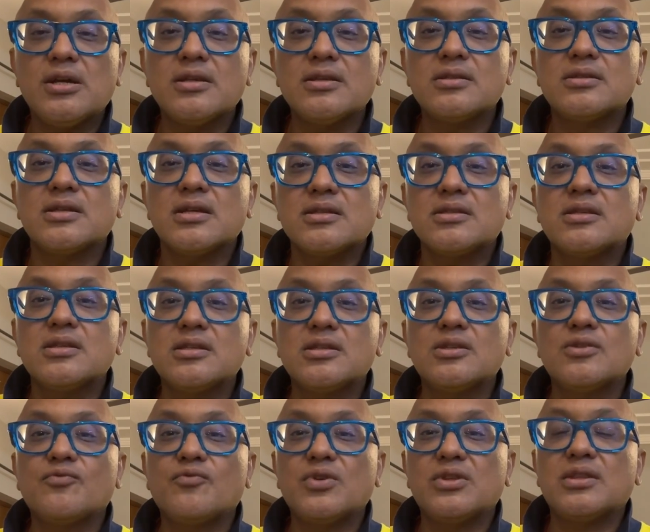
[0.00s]

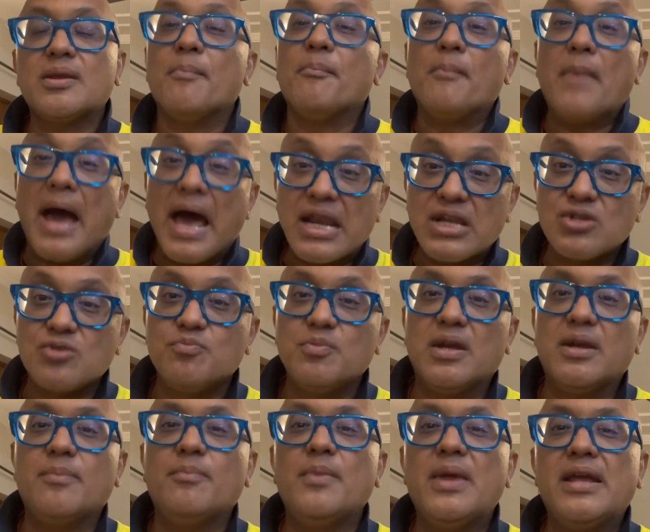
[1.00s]
successes with the
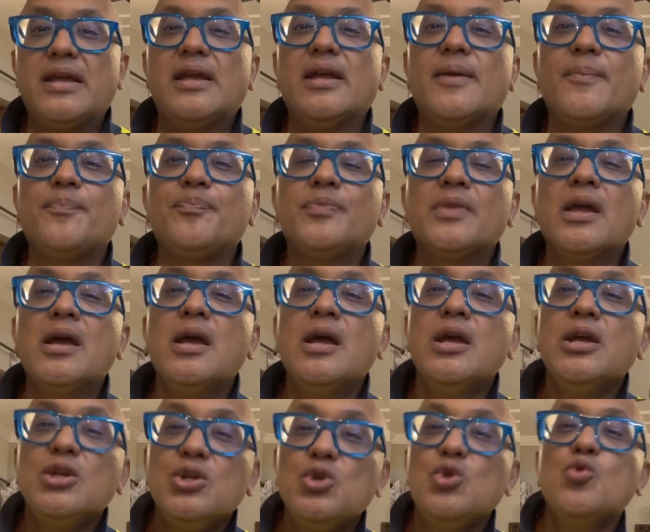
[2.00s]
management, making
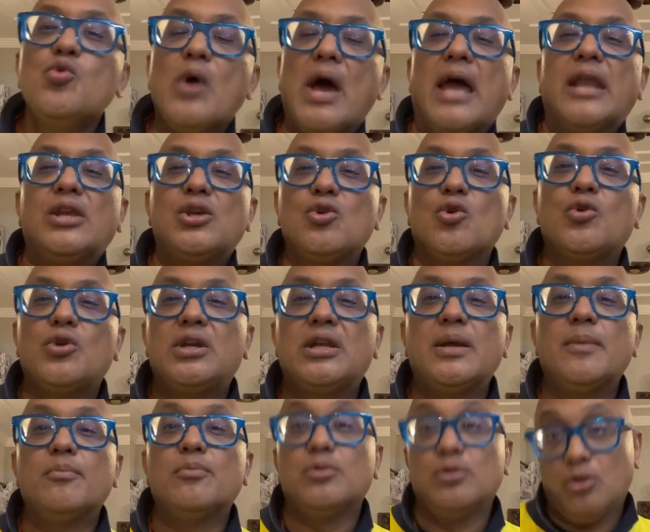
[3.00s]
you and your
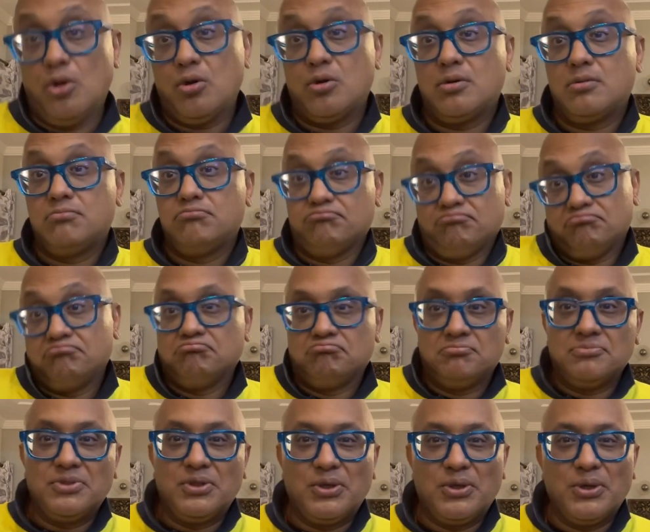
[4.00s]
team look
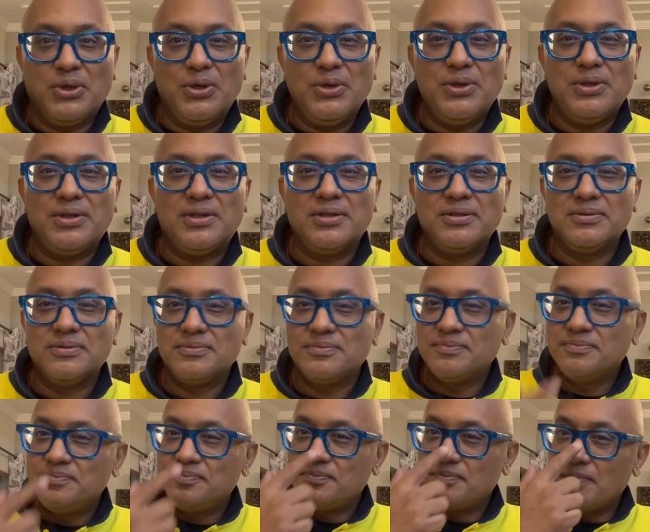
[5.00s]
good.
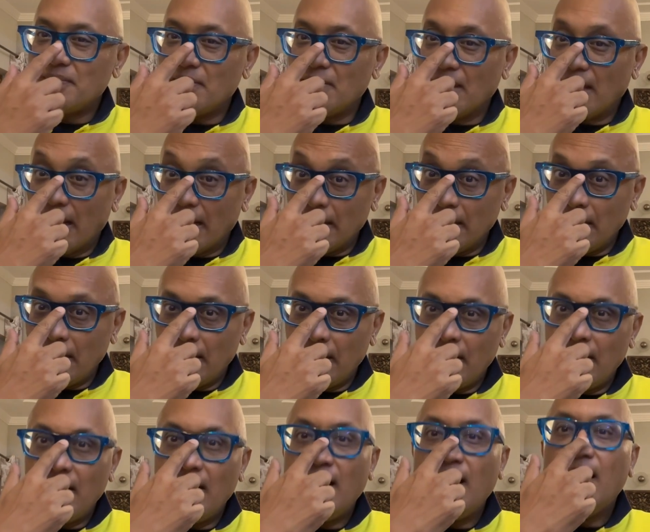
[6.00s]
Then,
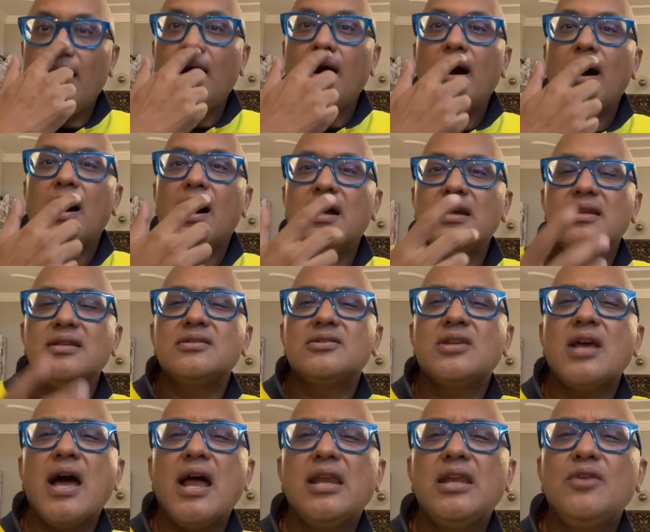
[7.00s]

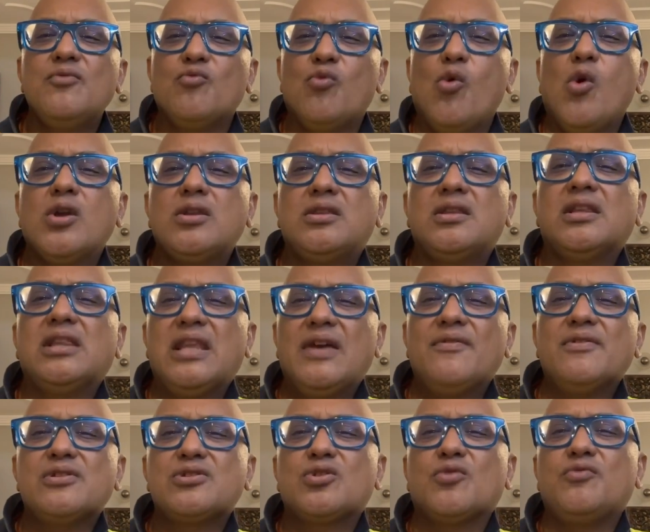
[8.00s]
understanding what the
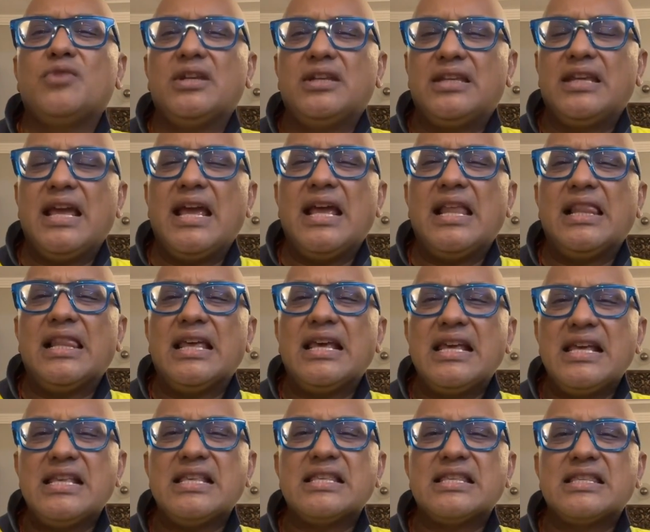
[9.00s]
levels of detail
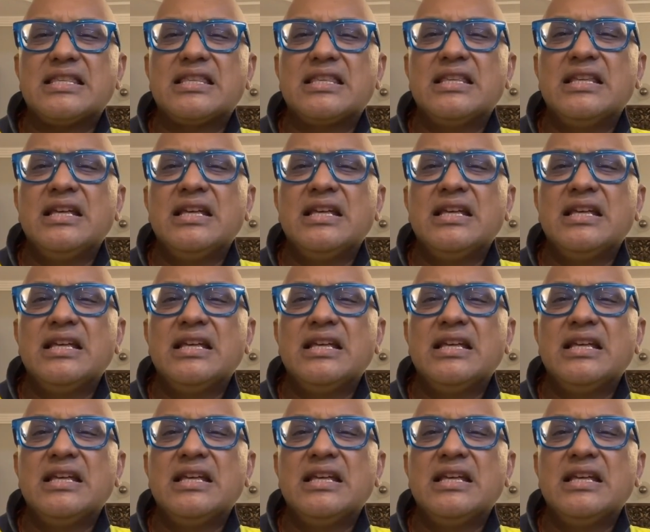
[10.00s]
is